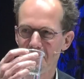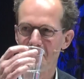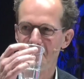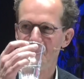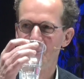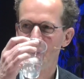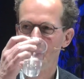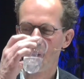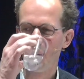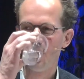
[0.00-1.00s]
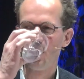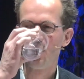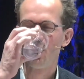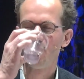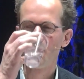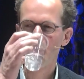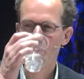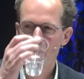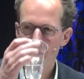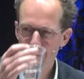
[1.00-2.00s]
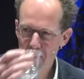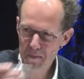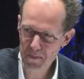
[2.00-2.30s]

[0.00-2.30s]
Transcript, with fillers: every light setting, every direction.